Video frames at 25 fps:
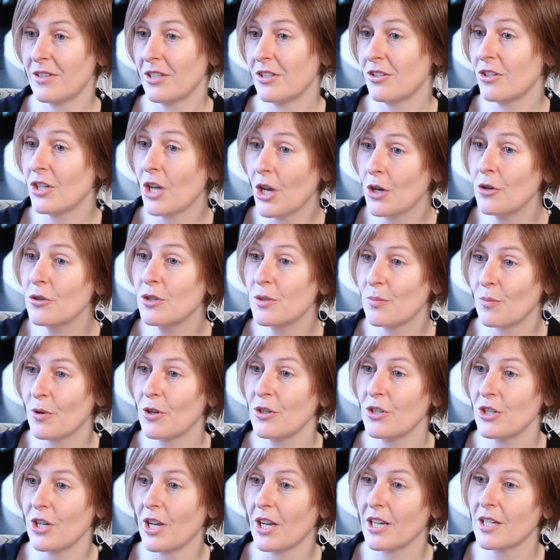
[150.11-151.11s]
the Toads
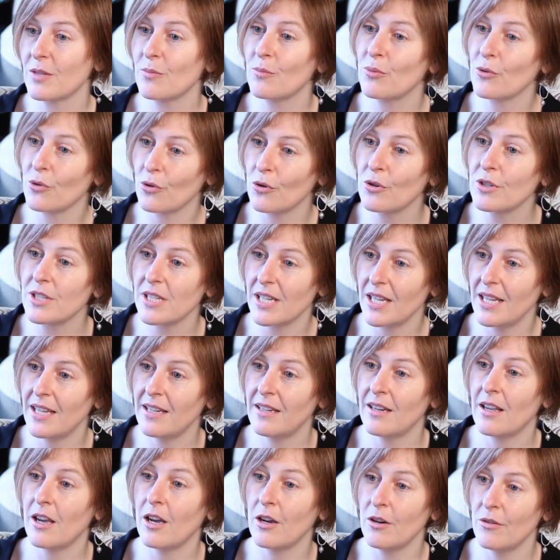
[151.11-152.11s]
project, brought
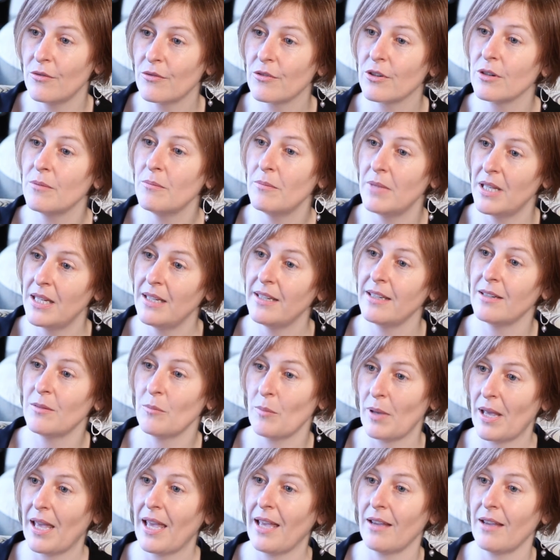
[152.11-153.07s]
in over £1 million